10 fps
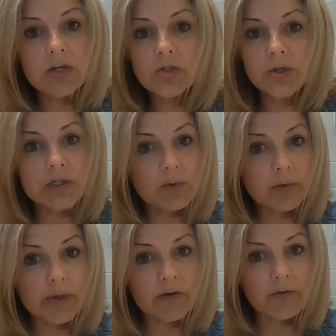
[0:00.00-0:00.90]
students will
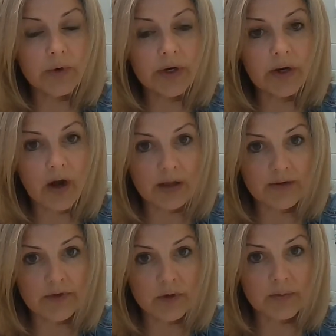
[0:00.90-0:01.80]
be afforded all
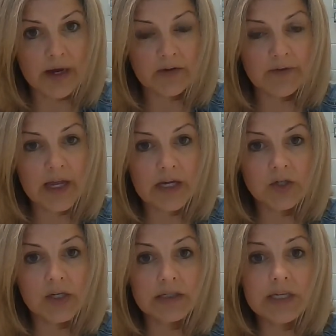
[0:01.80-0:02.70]
of those
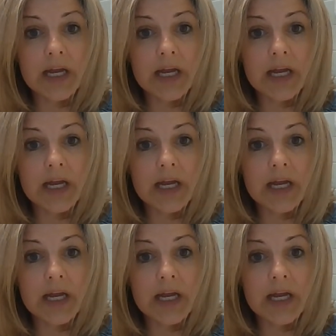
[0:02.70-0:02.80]
modifications